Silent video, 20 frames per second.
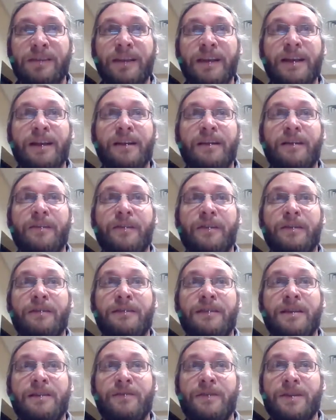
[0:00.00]
lead into
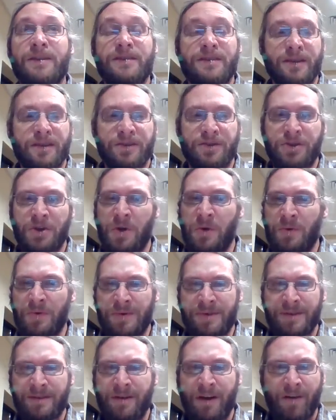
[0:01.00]
the TV
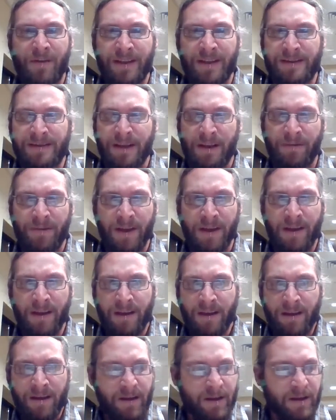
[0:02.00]
shows and all that stuff,
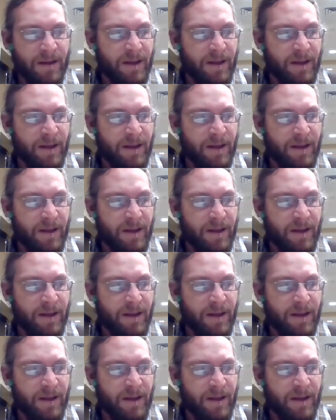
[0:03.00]
he